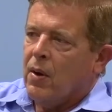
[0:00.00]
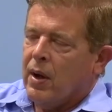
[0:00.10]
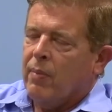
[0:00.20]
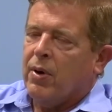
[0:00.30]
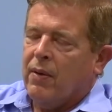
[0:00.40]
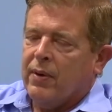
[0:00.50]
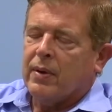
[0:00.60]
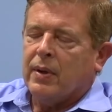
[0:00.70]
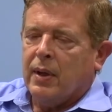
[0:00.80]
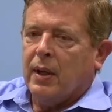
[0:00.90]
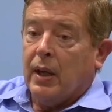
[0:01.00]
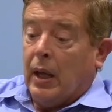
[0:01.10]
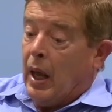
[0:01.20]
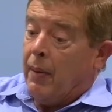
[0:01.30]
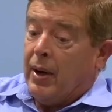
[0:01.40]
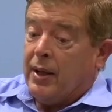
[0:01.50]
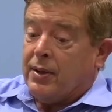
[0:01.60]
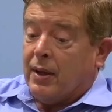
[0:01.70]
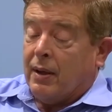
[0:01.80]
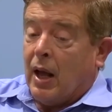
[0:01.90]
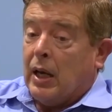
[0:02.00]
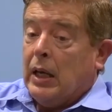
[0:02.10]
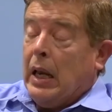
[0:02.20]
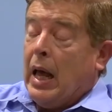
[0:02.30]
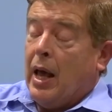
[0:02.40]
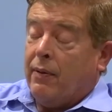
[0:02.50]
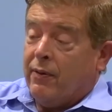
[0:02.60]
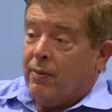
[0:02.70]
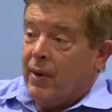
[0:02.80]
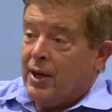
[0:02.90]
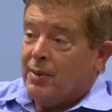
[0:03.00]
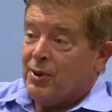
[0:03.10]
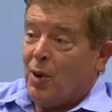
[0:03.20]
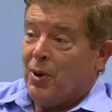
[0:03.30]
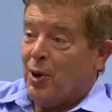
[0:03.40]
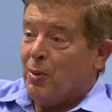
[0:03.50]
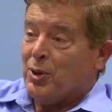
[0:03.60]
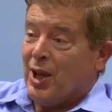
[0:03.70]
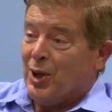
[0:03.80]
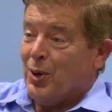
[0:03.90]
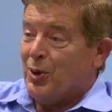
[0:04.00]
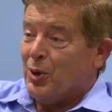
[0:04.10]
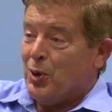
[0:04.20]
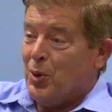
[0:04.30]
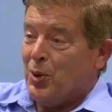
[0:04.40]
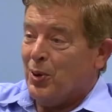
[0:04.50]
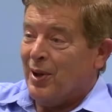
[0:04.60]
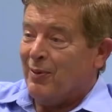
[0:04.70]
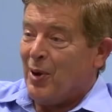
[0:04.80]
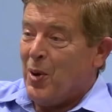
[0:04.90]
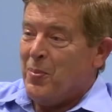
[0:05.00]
Okay, perfect. I mean, that's a lot of information. It's almost like you're the Google of home